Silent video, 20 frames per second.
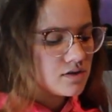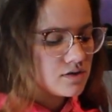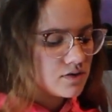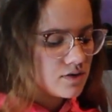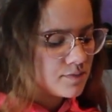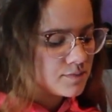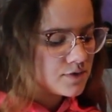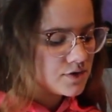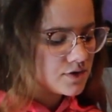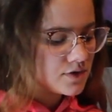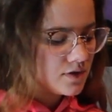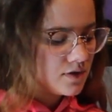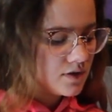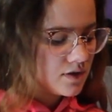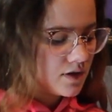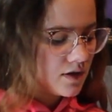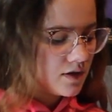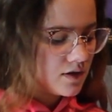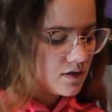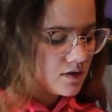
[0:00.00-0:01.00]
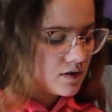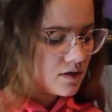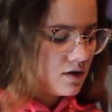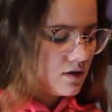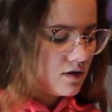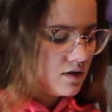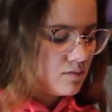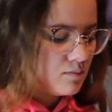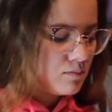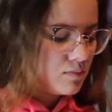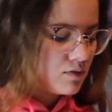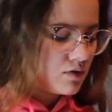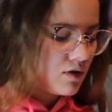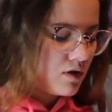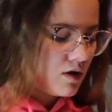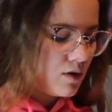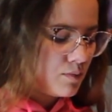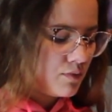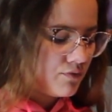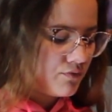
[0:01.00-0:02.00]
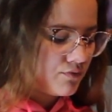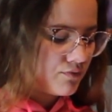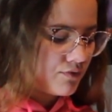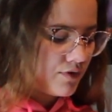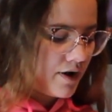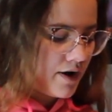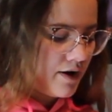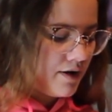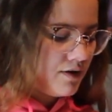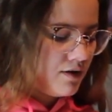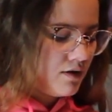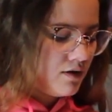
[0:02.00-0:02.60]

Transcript: So I'm just gonna get a little blob of red